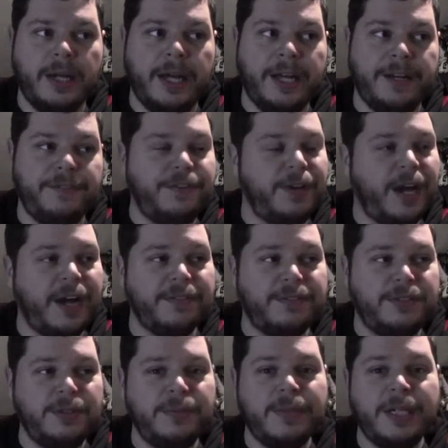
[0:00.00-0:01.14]
And if you have
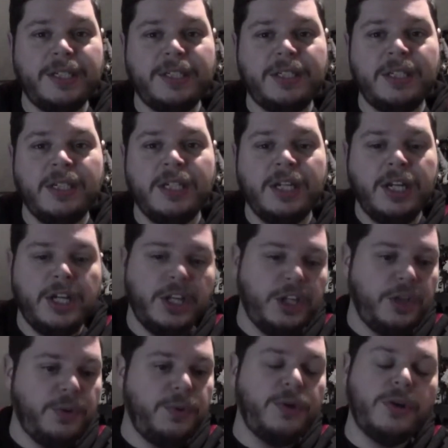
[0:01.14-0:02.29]
too much,
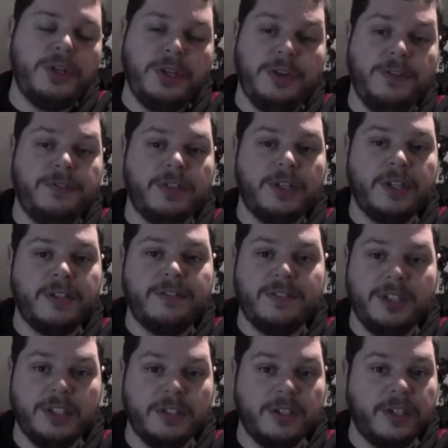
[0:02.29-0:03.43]
you'll
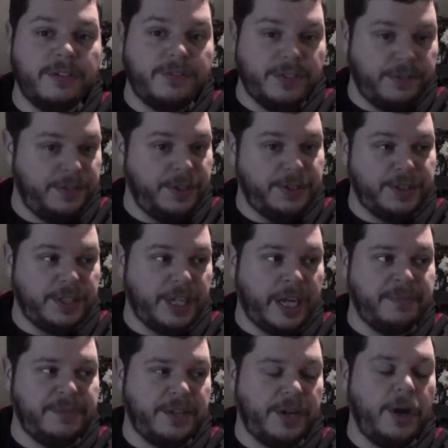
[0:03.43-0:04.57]
learn for future
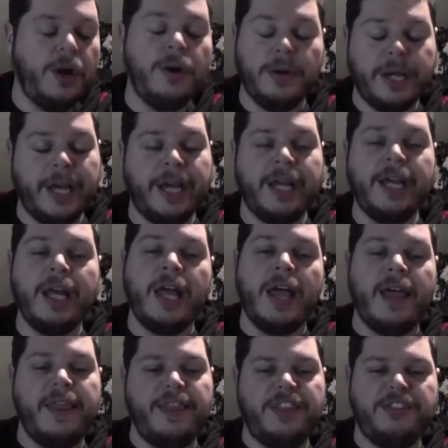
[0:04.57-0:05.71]
times that, oh, okay,
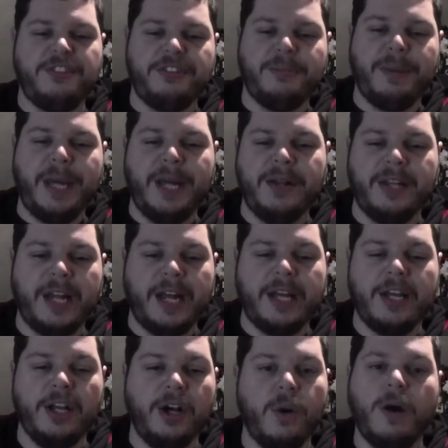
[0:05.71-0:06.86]
this is a panel that I
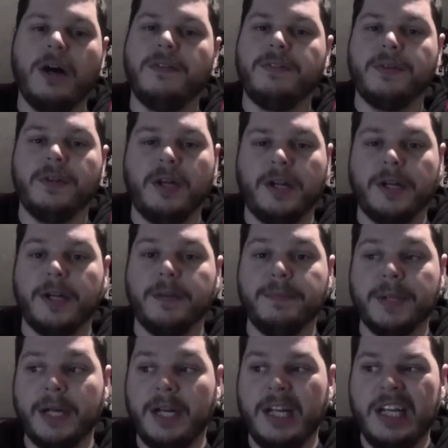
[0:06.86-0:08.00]
can go on for longer.
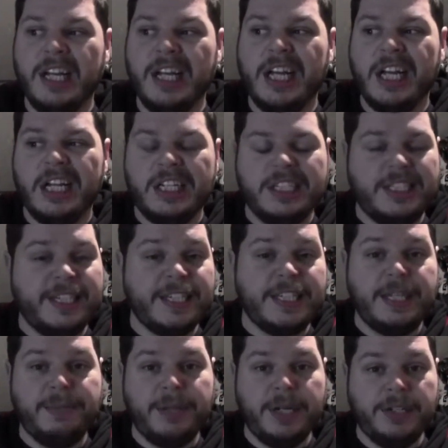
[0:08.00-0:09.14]
But
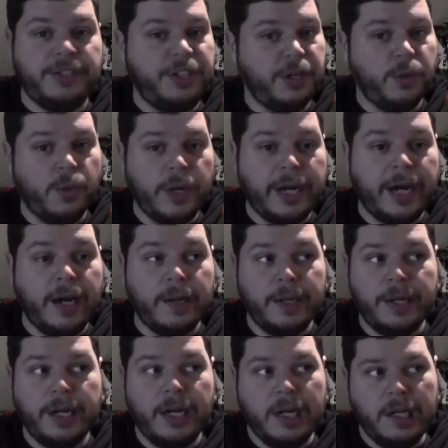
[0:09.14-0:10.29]
60 minutes, you know, 1
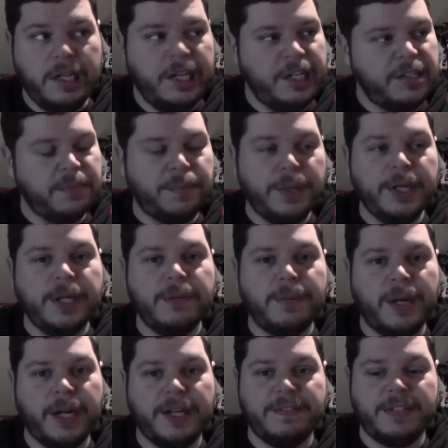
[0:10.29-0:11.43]
hour is a pretty good
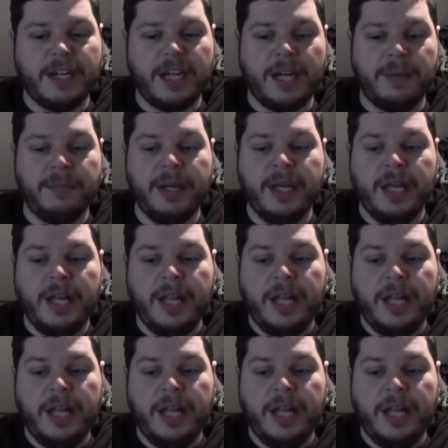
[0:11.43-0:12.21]
block of time.